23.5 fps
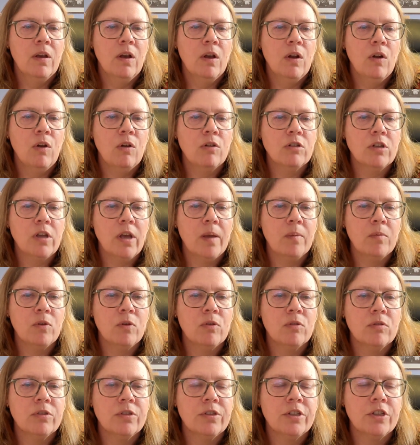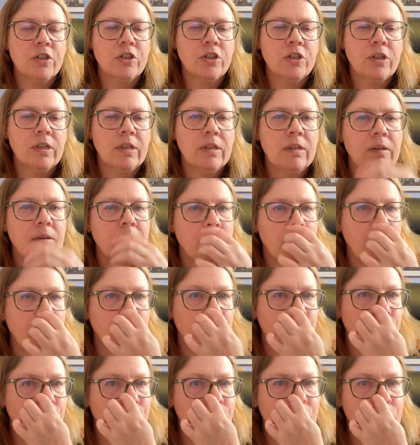Long Time Gone Stitching by
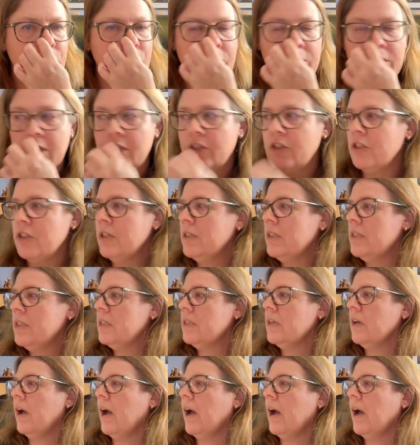Beautiful Stitches.